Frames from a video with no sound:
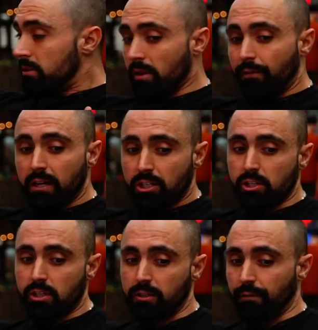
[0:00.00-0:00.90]
So if I
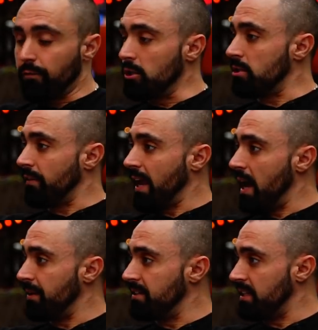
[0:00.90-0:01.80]
showed you some footage of a
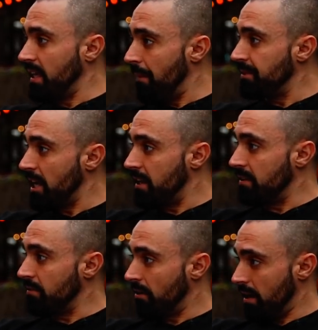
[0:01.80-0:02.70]
cow being
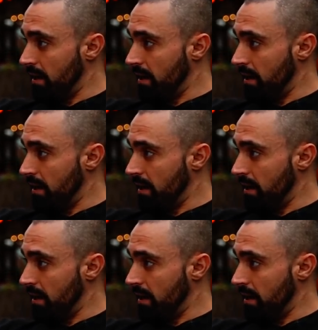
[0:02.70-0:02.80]
decapitated right